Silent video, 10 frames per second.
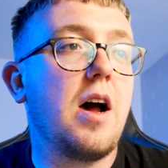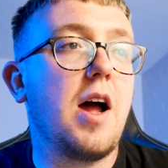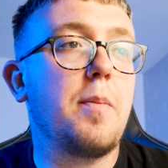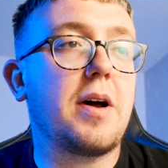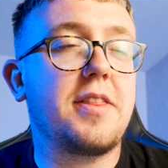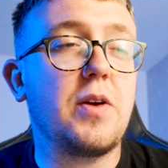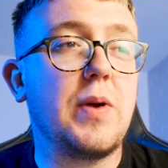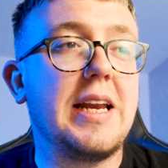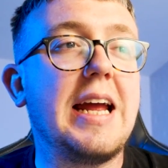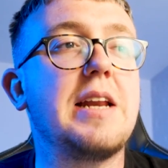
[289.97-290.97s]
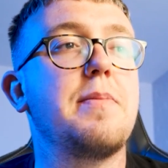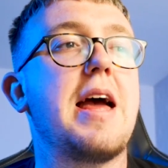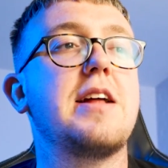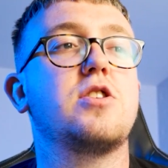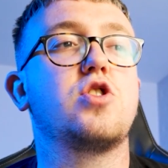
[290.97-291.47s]
I think we need him
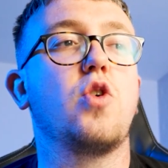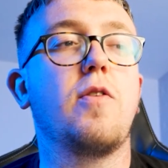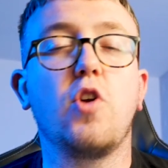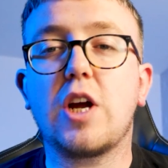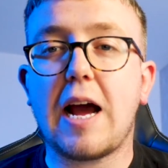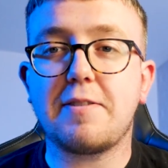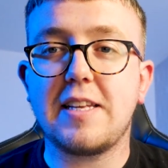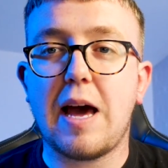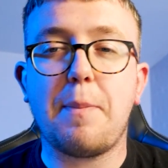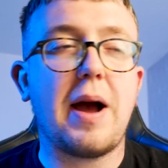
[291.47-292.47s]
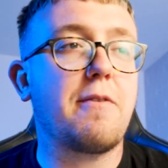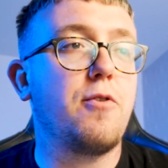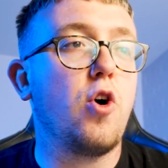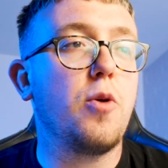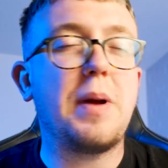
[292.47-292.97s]
there to sort of look after that back
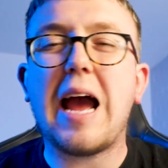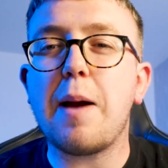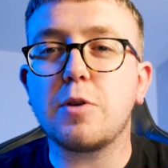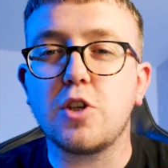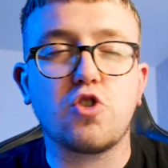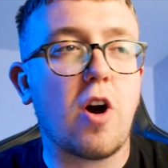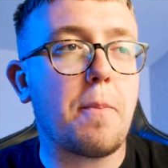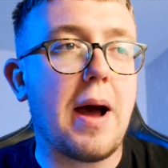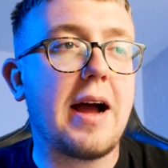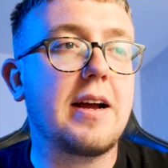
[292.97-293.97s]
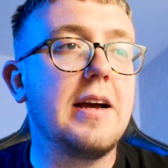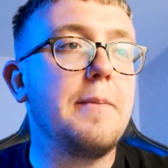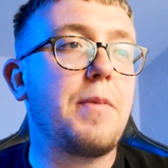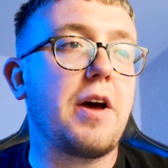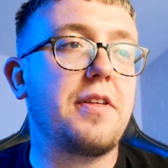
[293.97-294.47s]
4, be able to drop back.
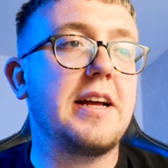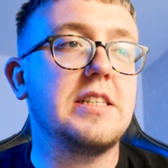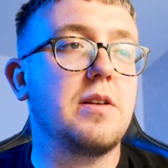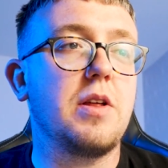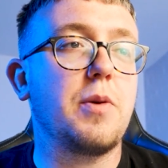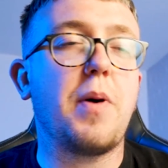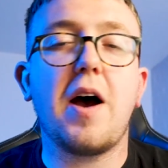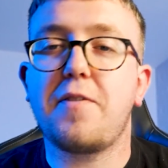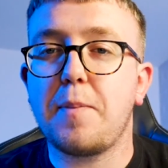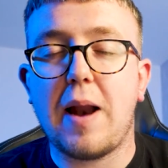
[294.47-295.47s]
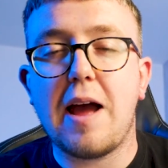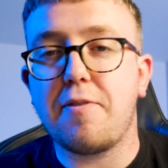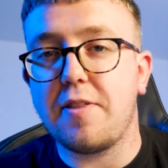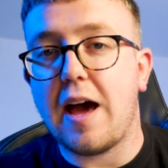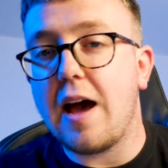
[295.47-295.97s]
I think he's the perfect player
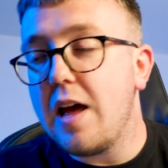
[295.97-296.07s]
for that.